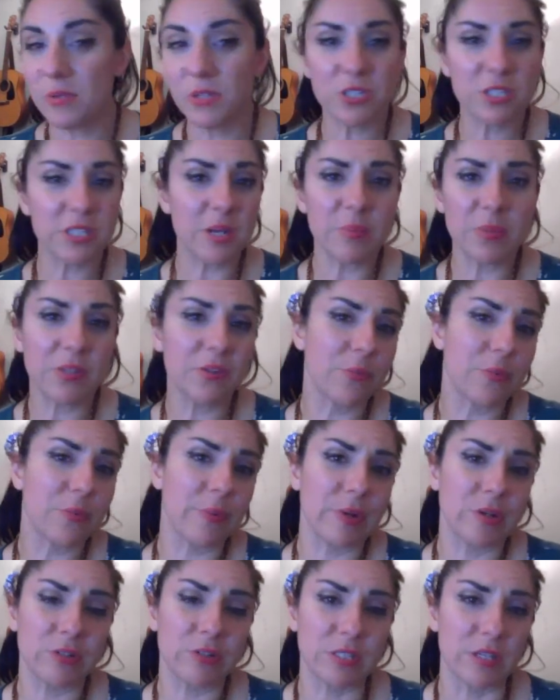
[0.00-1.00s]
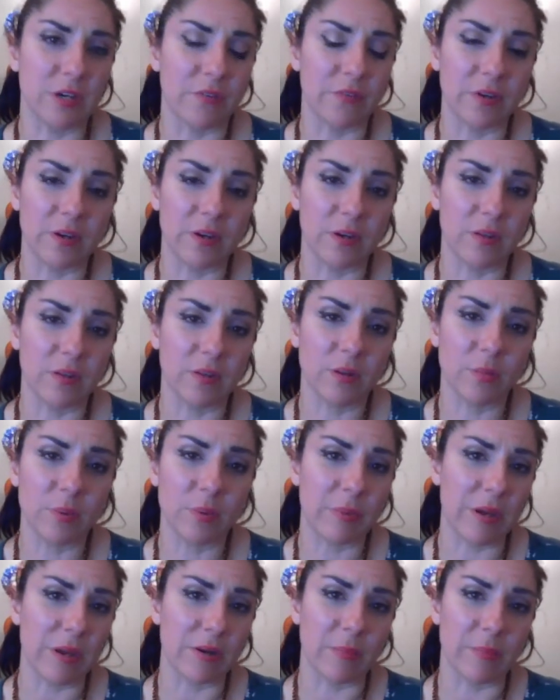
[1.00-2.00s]
Just tell me a little bit about yourself, a little
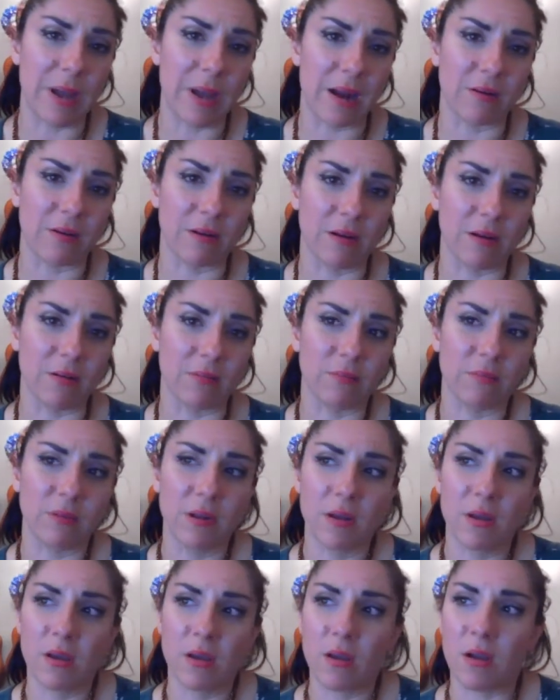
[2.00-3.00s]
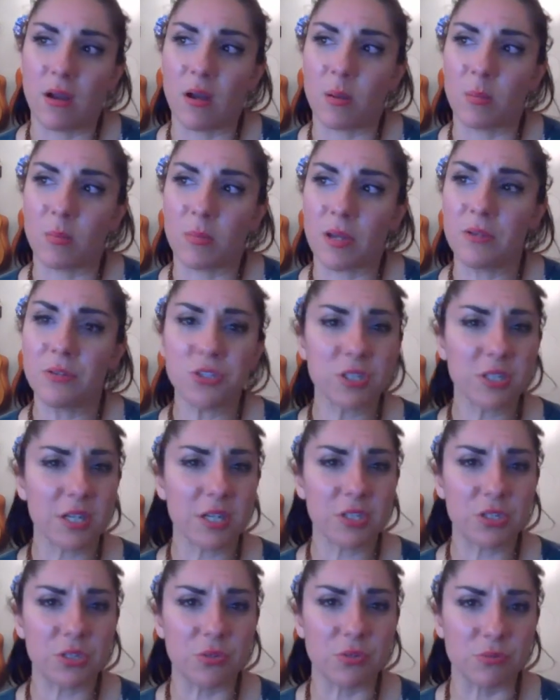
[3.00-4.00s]
bit about your background. I usually
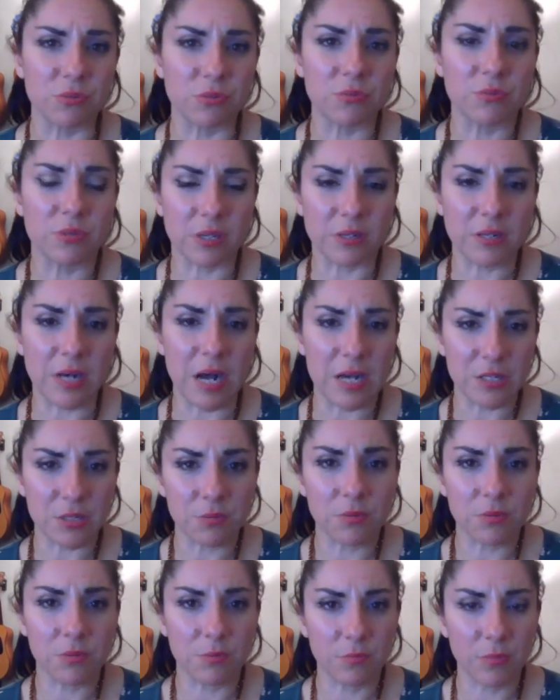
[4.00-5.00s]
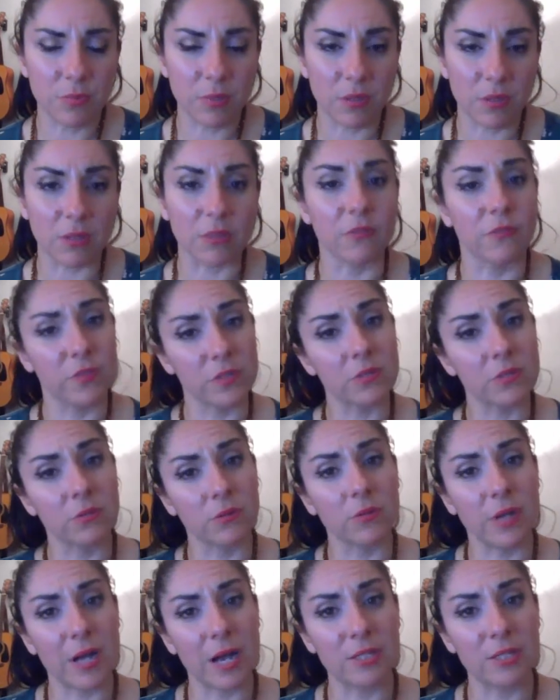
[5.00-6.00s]
get to know you in the classroom, like the
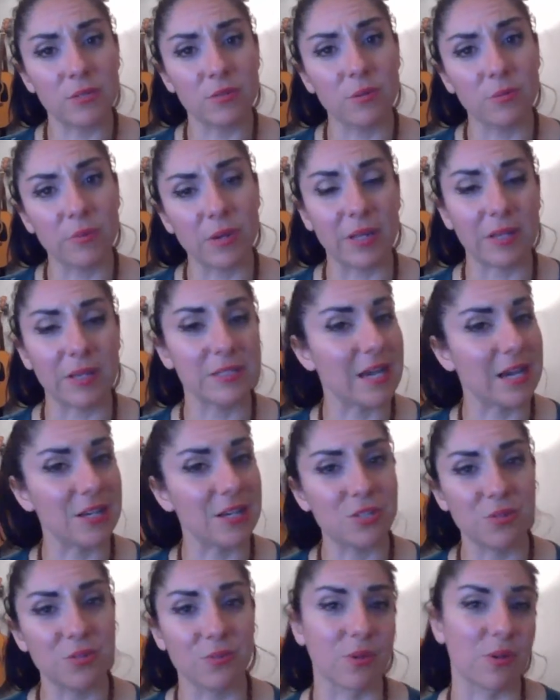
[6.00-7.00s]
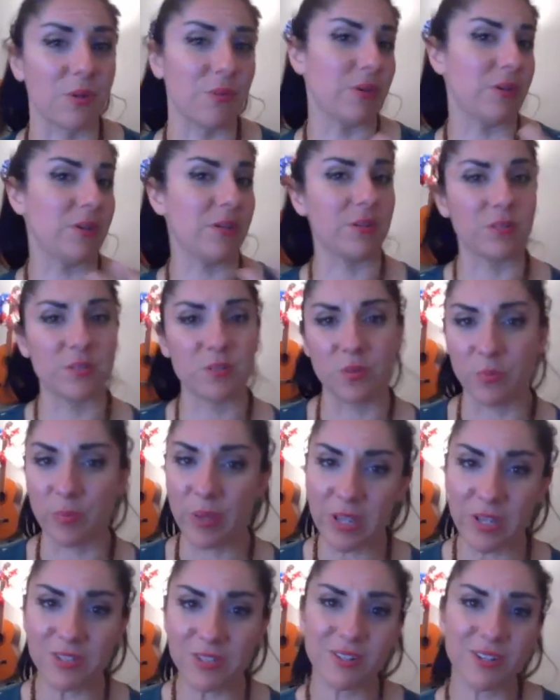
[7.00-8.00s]
physical classroom. I like to ask you, what is your
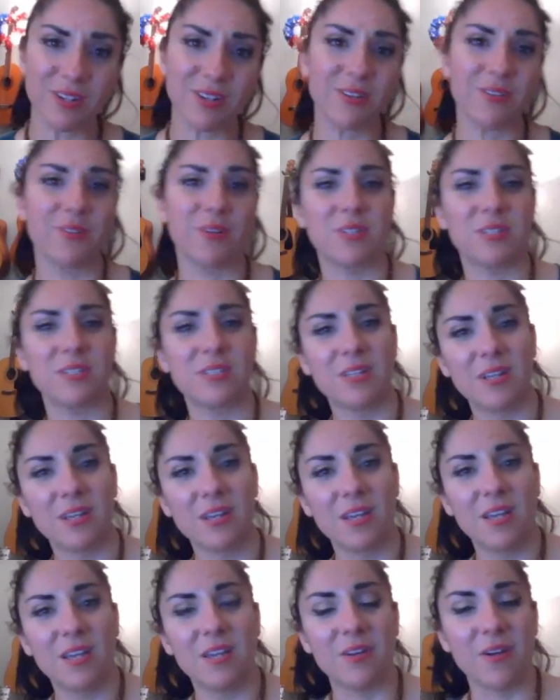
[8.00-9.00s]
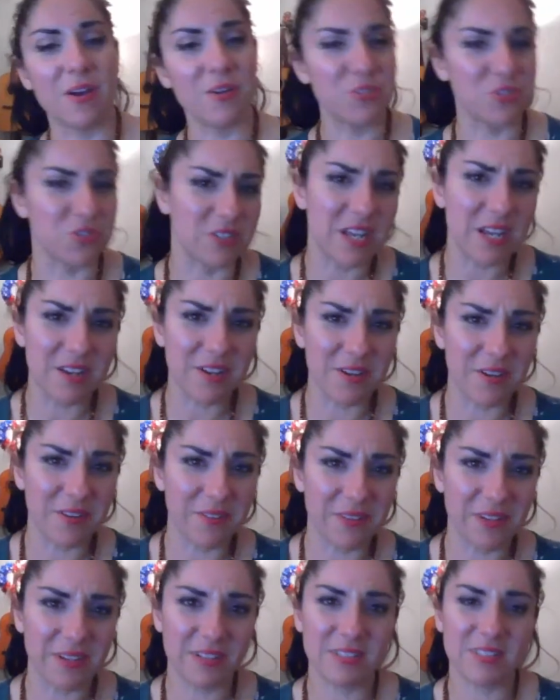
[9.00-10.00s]
major? How's your day
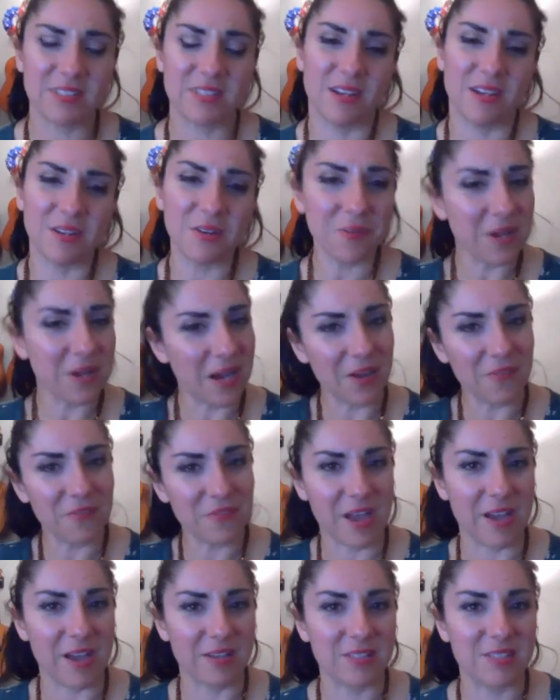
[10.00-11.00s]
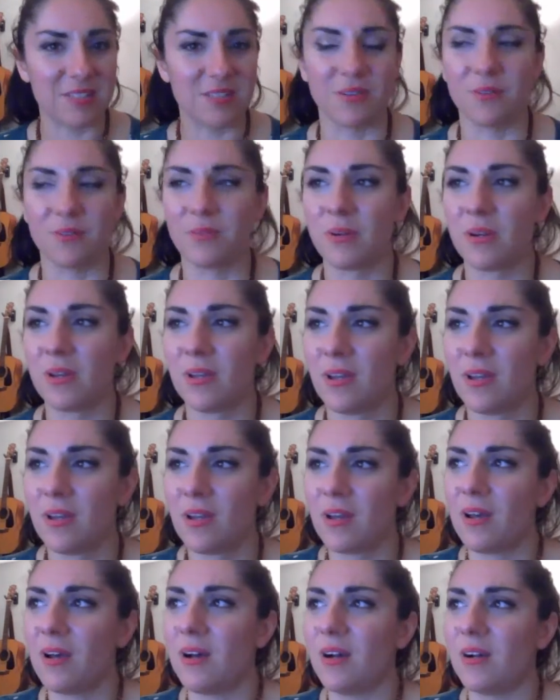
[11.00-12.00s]
going? I don't have that. So
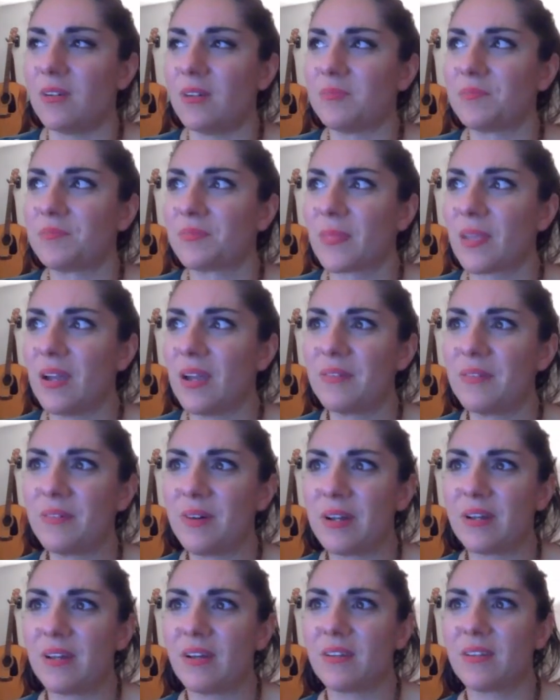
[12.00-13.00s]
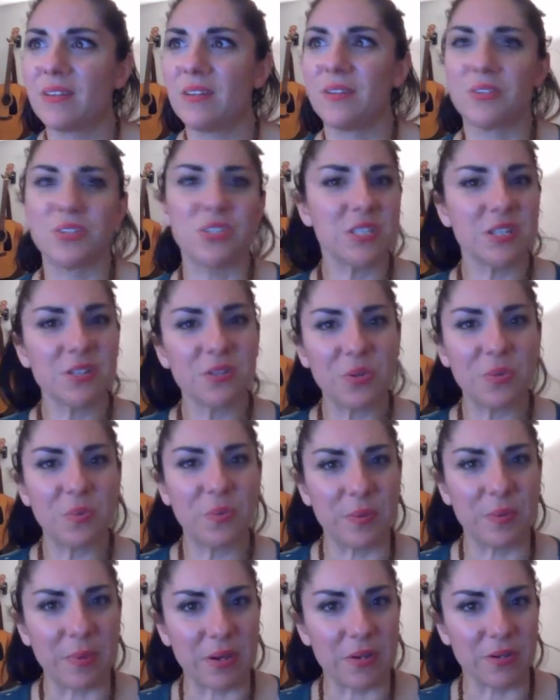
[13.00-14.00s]
I want, just a little
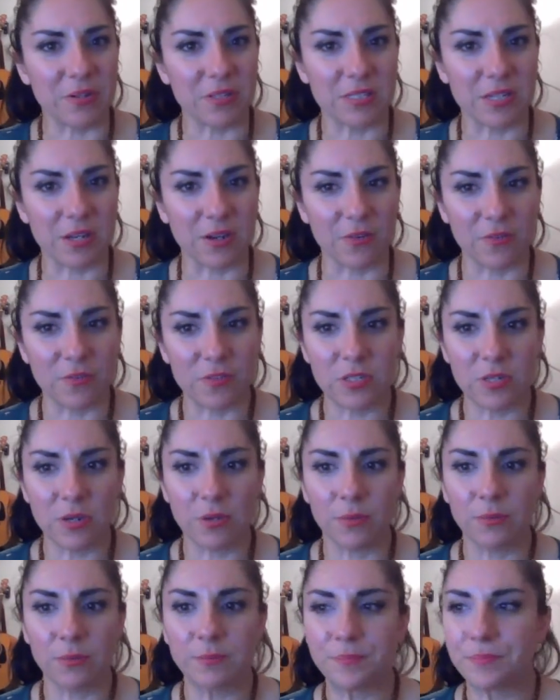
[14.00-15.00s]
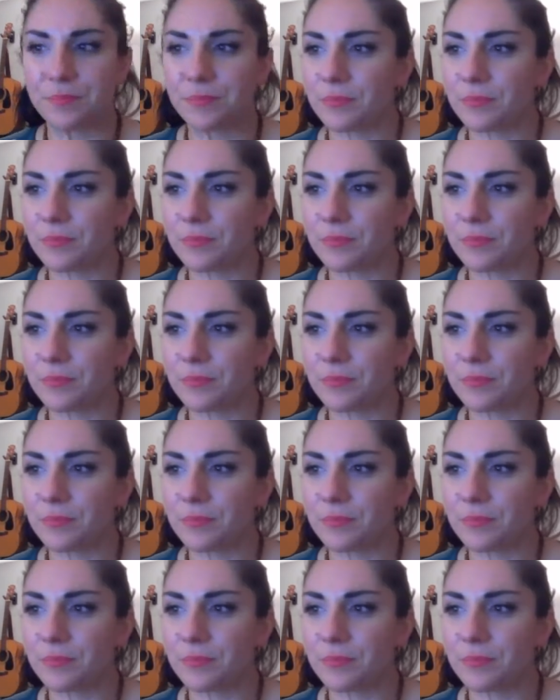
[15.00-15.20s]
bit about yourself. So